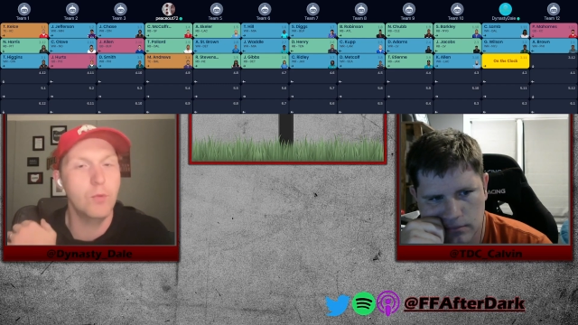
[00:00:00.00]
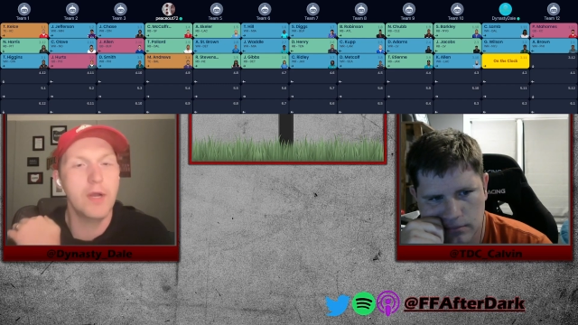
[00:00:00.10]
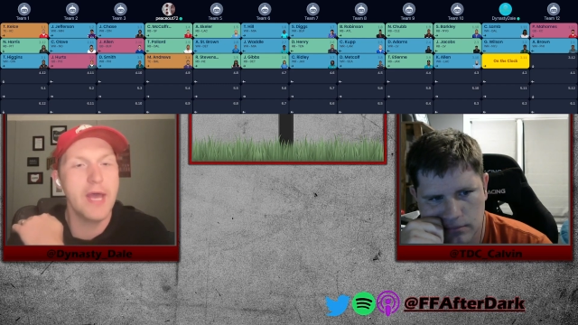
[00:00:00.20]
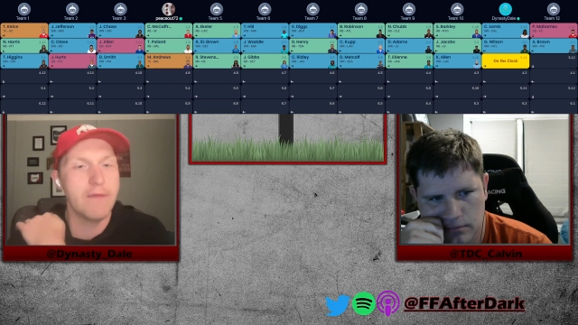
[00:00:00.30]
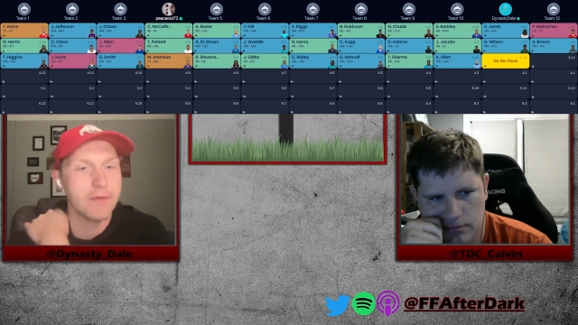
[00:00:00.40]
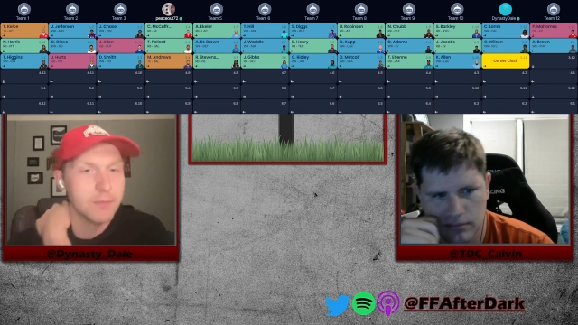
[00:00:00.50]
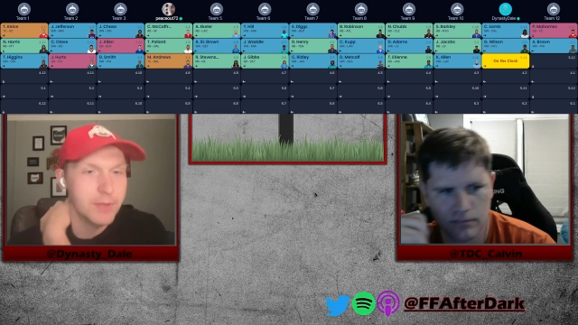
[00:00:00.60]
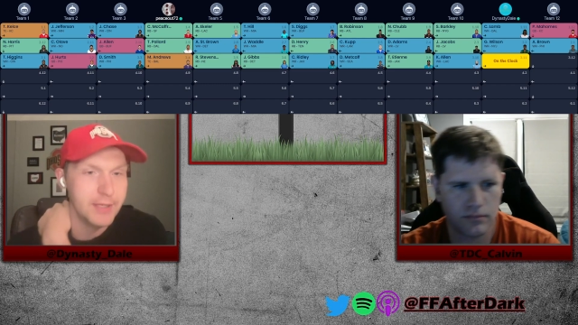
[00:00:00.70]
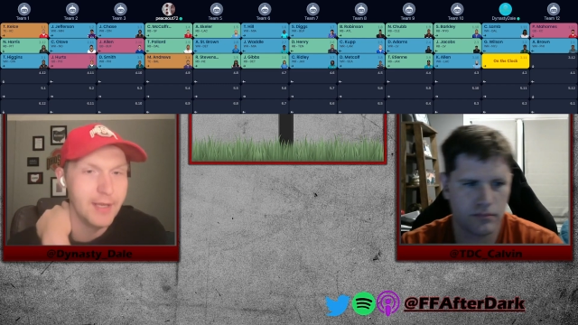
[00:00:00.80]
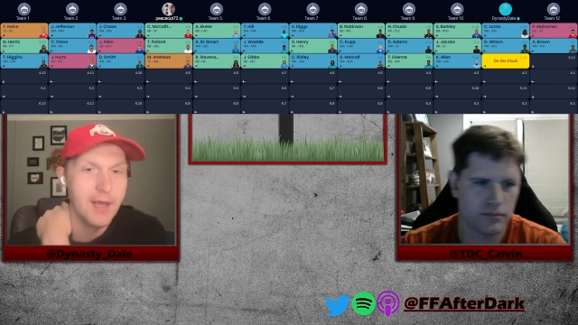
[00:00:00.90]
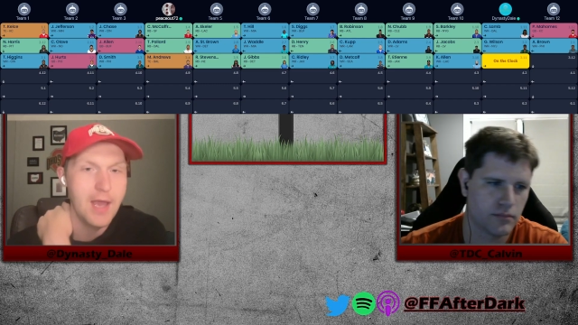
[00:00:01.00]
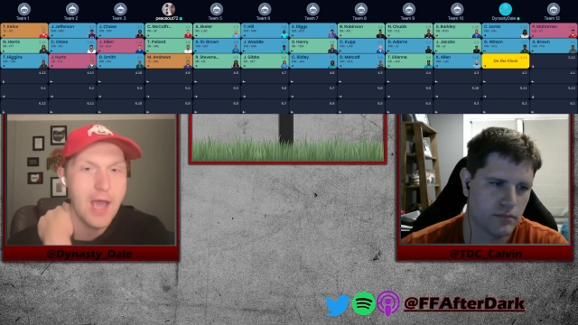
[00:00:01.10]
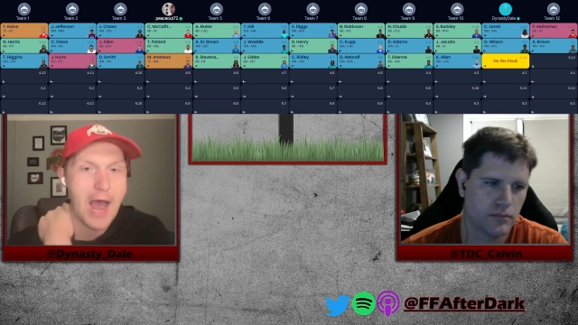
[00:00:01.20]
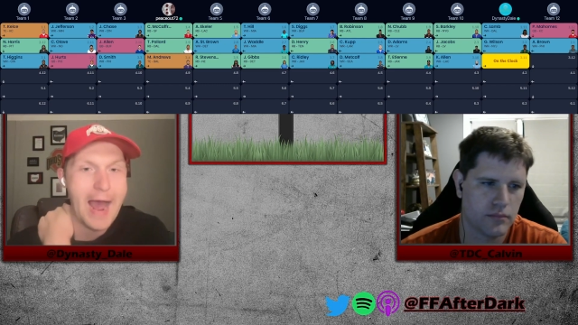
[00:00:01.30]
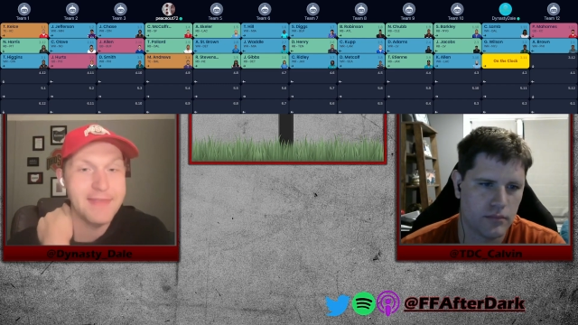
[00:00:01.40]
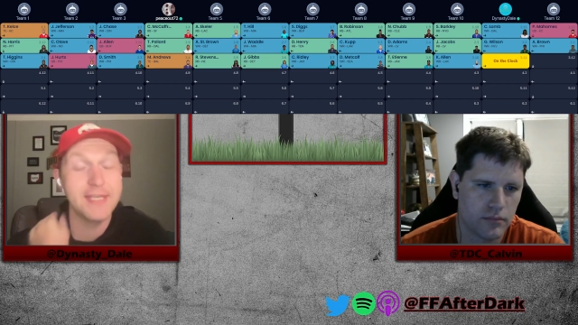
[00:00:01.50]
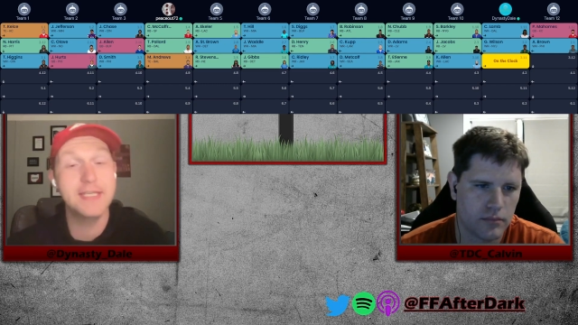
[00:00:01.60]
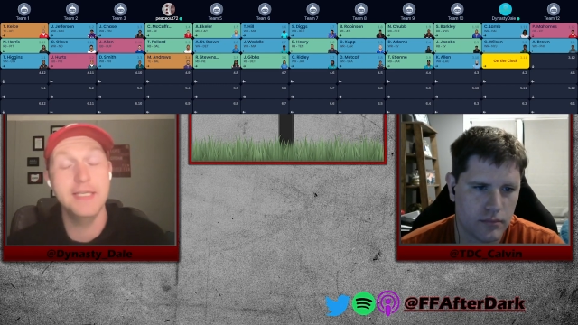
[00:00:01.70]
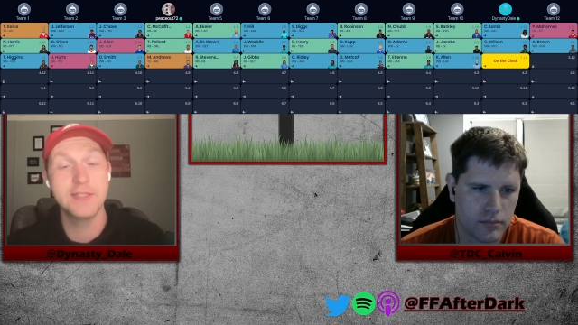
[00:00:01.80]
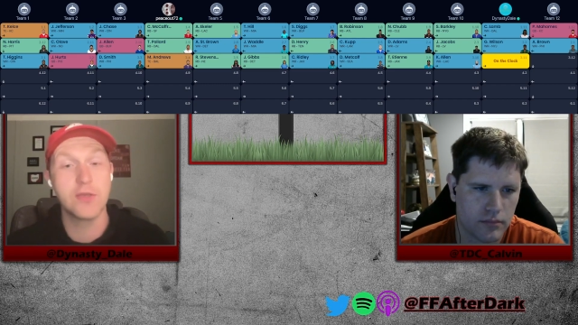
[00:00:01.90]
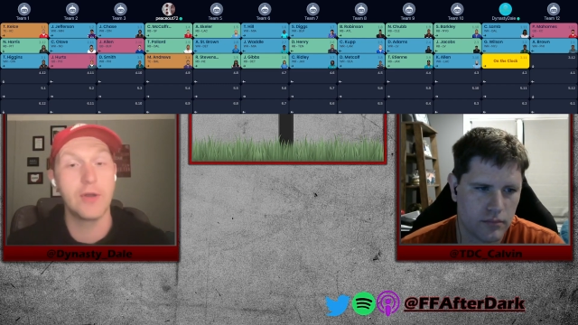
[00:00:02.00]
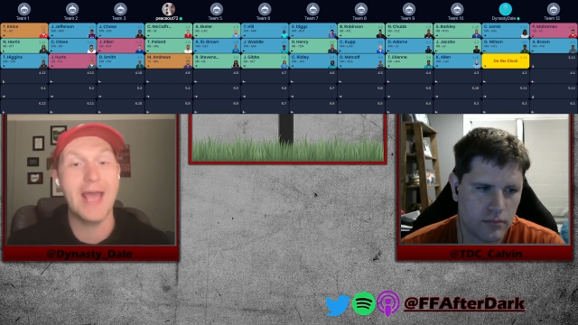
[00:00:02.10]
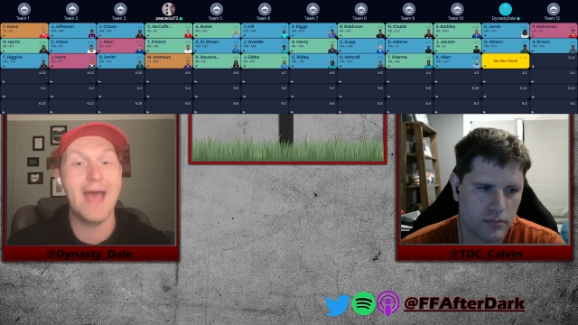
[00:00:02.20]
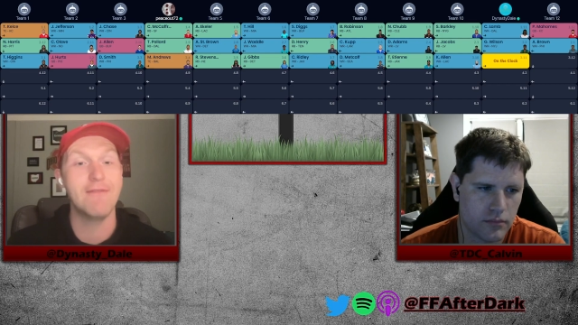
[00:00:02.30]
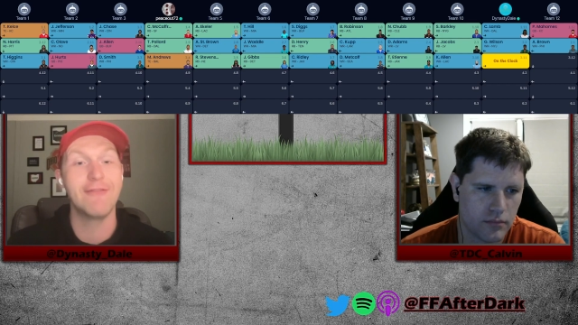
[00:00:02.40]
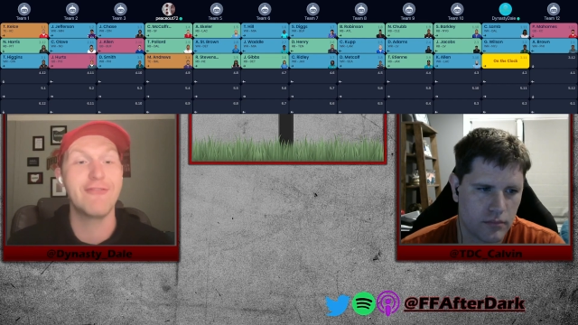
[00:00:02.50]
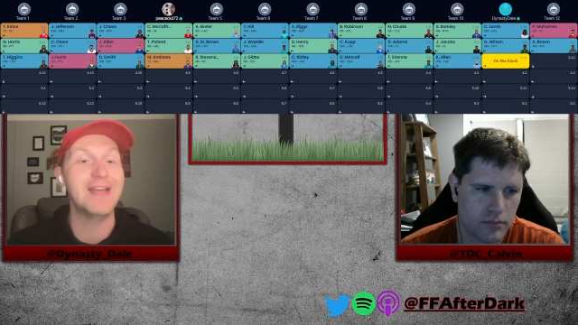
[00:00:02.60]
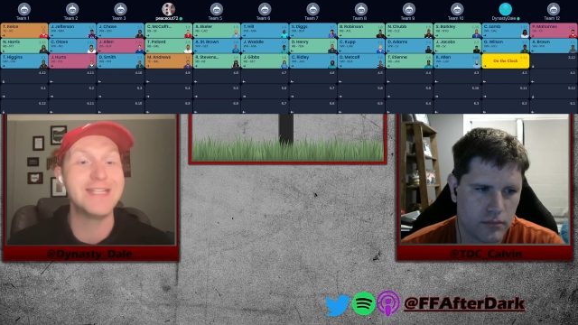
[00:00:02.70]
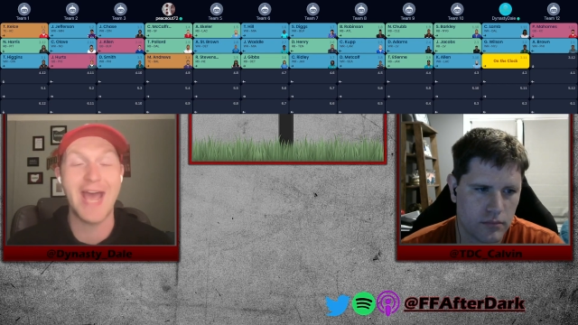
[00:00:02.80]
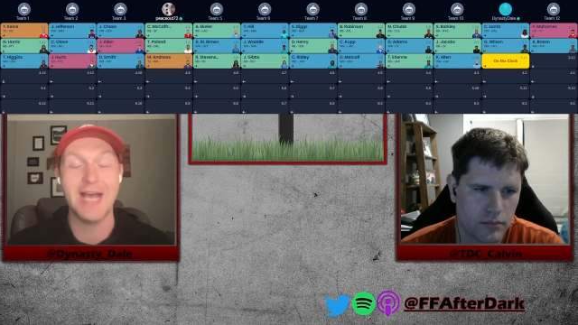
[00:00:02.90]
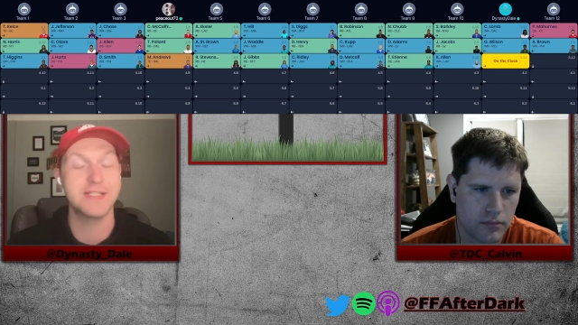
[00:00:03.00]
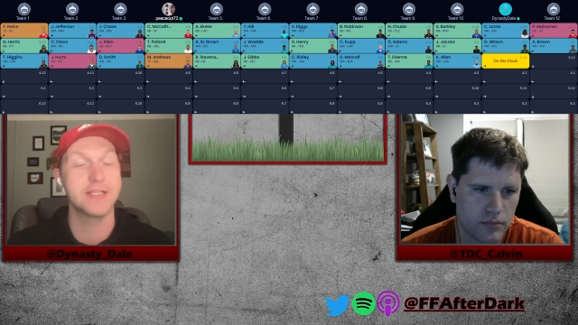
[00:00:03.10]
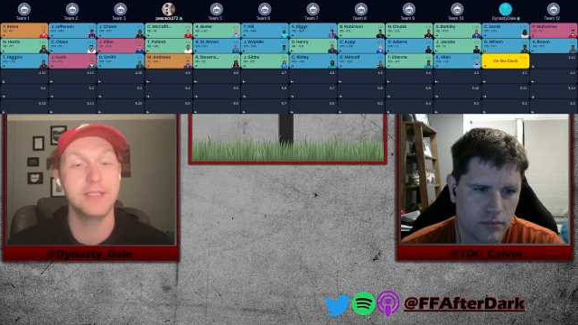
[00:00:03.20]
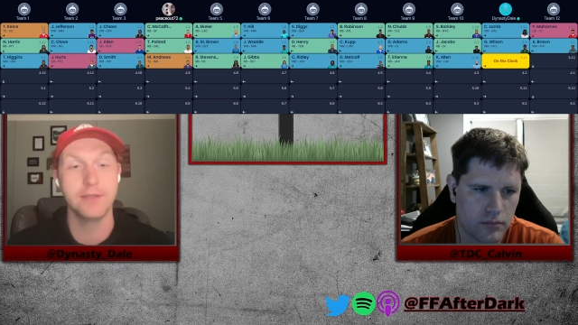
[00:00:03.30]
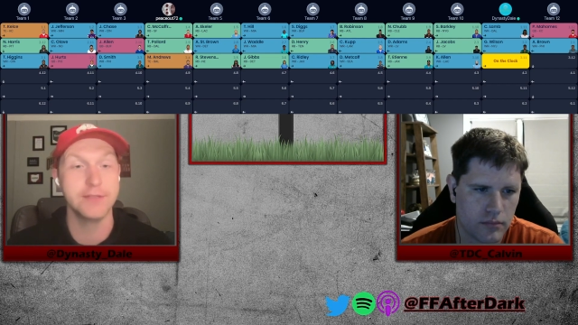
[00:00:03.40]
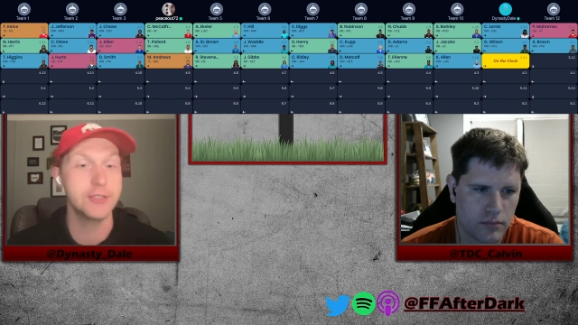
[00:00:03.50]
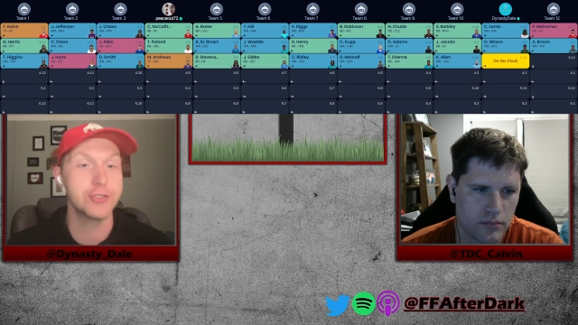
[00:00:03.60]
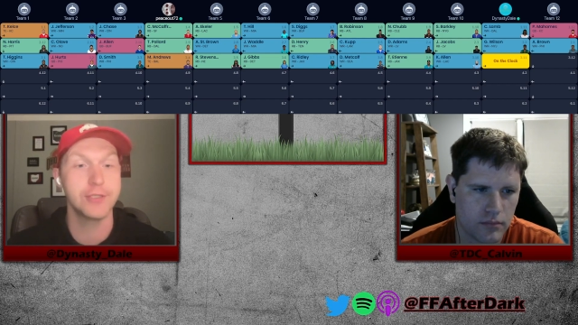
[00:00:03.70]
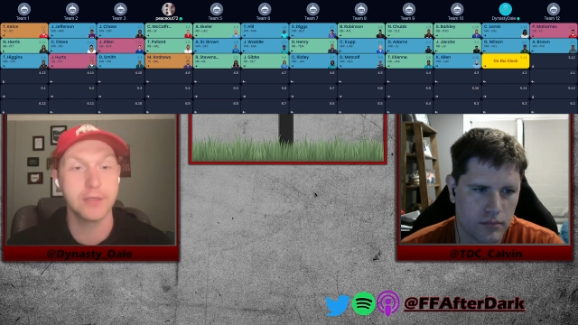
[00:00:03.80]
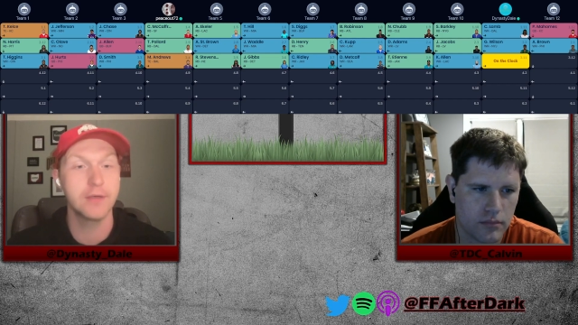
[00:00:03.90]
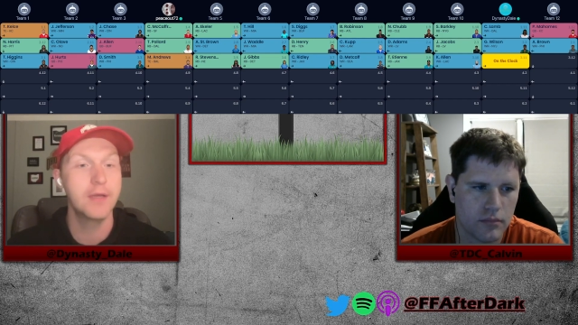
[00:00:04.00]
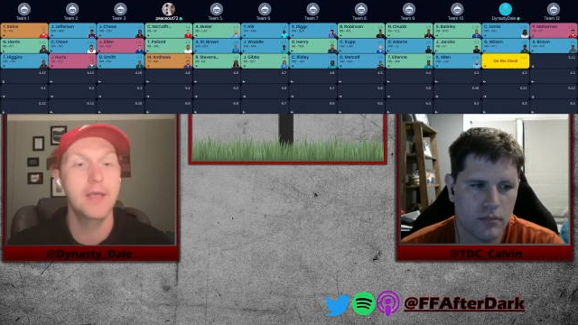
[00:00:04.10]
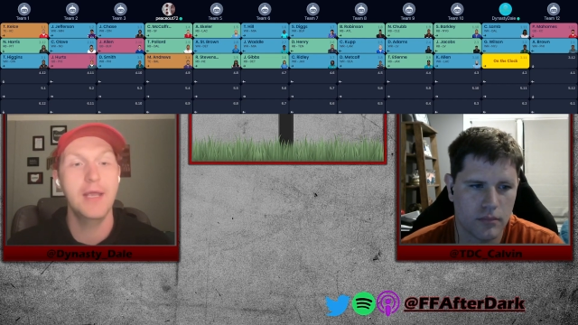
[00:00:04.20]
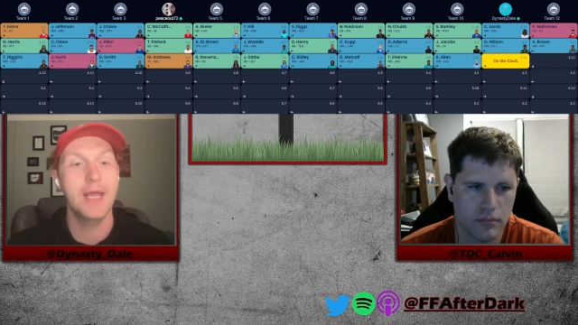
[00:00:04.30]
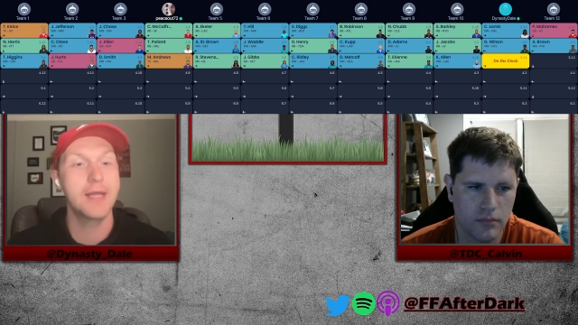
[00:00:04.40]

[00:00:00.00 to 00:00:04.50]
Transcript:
Speaker 1: whatever, but I think he's going to have a fantastic year this year, mm-hmm.